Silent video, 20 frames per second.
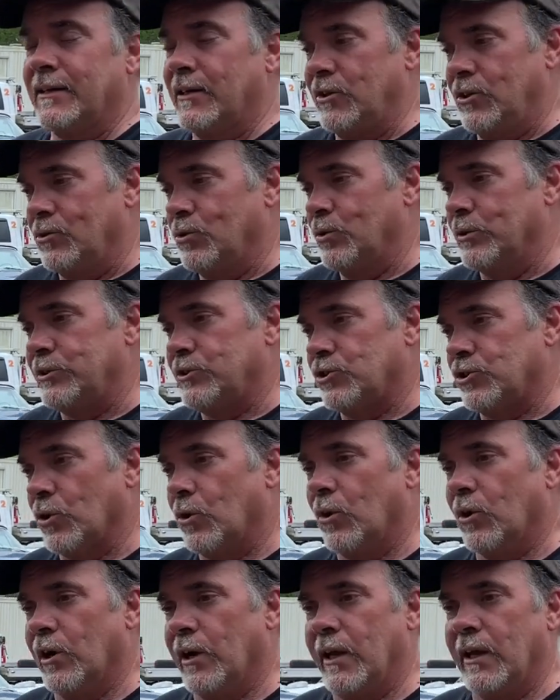you
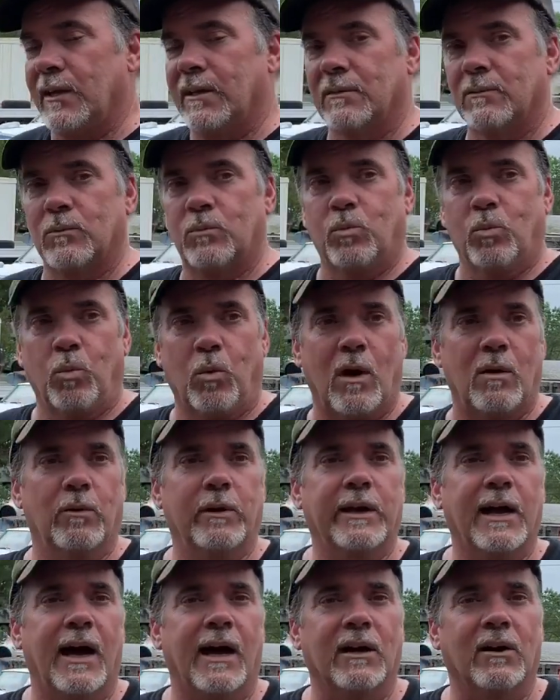enjoy what we
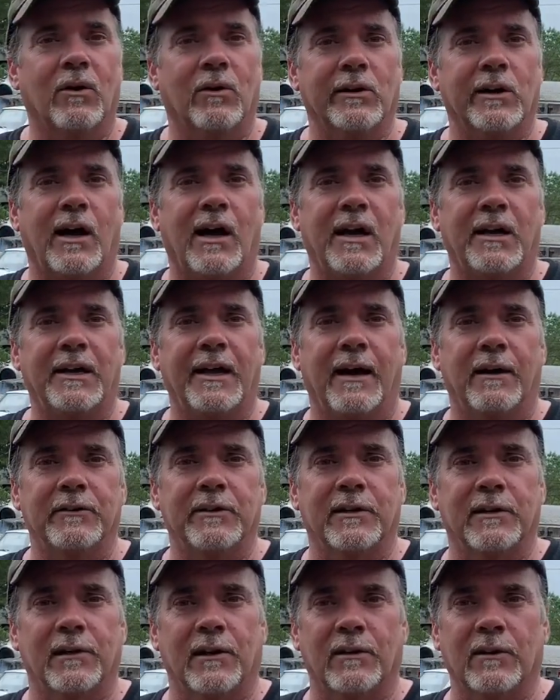got going on down
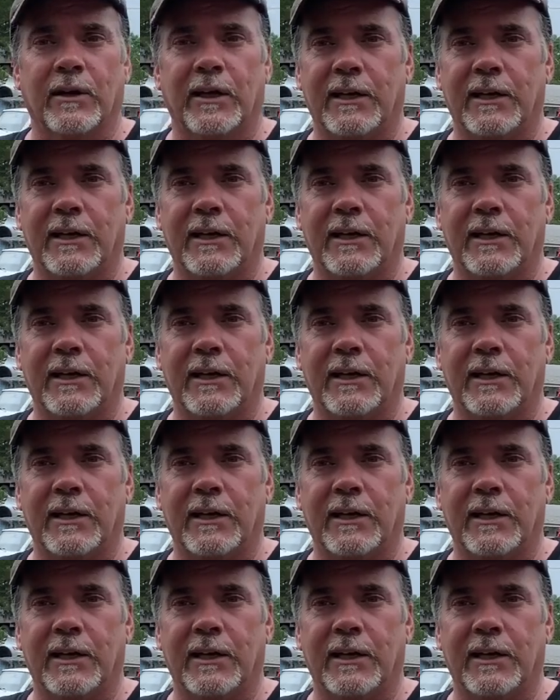here.